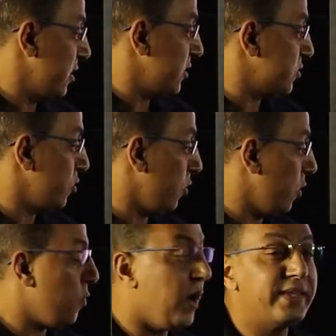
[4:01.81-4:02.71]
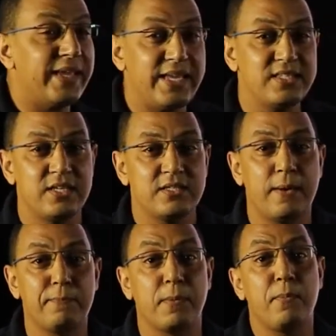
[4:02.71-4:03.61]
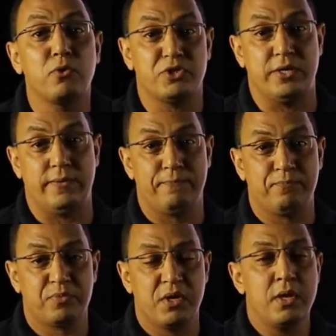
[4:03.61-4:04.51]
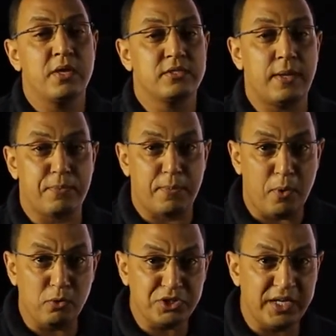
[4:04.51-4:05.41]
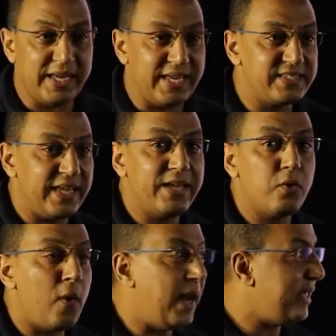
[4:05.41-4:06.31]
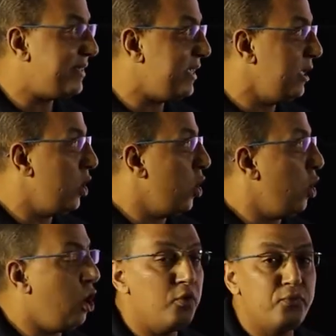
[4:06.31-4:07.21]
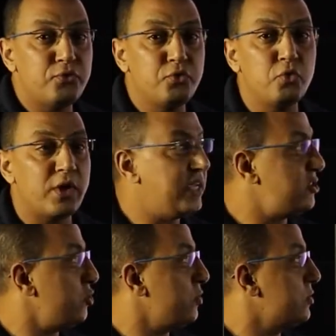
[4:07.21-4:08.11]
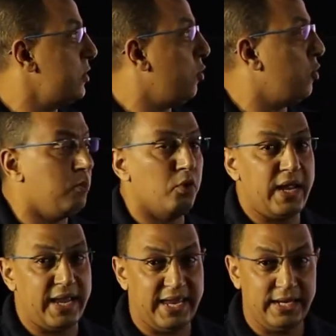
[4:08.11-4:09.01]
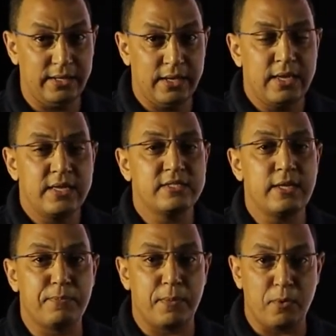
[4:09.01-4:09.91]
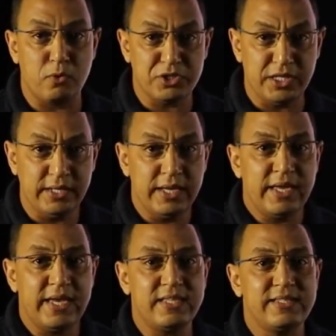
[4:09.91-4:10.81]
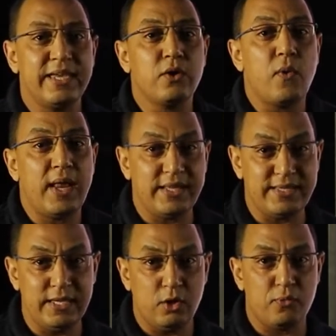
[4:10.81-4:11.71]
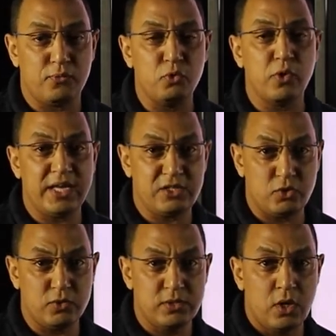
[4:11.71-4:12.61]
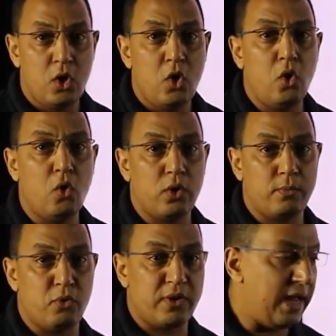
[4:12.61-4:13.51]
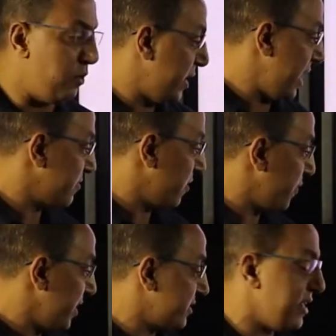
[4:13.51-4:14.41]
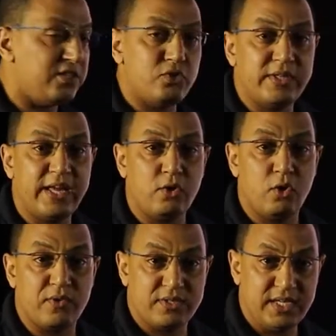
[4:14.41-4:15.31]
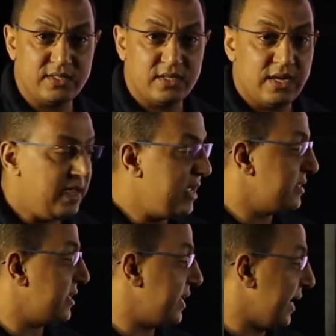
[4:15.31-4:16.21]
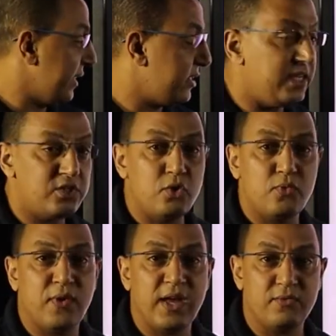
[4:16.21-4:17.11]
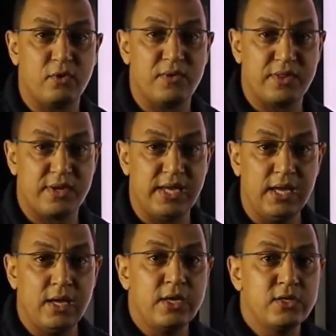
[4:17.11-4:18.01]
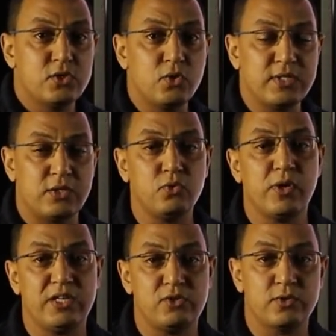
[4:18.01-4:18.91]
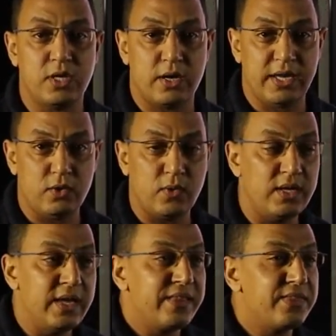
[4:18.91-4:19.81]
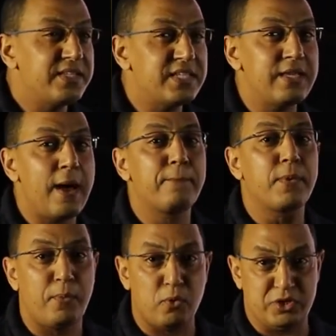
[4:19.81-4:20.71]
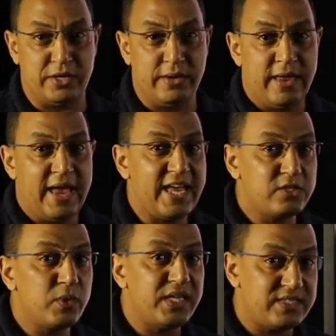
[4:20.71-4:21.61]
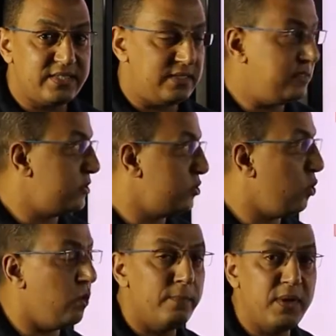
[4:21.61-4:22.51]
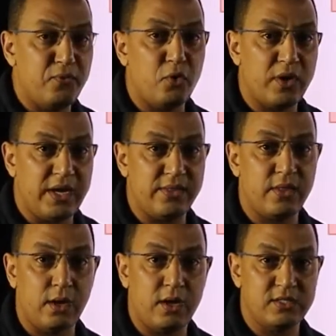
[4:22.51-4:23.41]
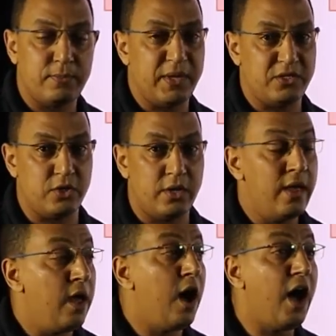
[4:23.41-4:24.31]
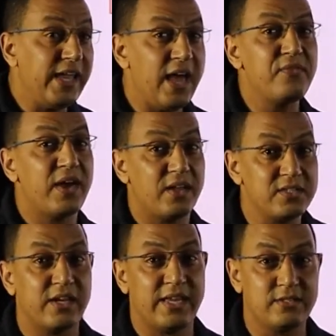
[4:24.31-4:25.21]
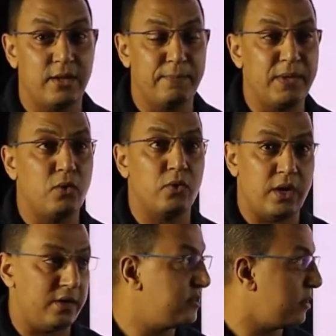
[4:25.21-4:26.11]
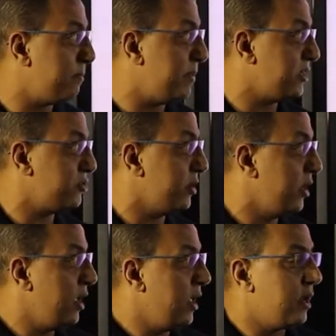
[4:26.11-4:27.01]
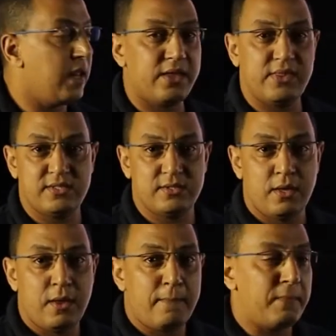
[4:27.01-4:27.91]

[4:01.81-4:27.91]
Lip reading: So what is the proportion? The proportion is equality of two ratios or more. Again, the proportion is equality of two ratios or more. Now we have the first ratio 10 over 6, the second ratio 5 over 3, so the two ratios are equal. This is a proportion, as we saw before in the last picture. I have another example or another picture like this.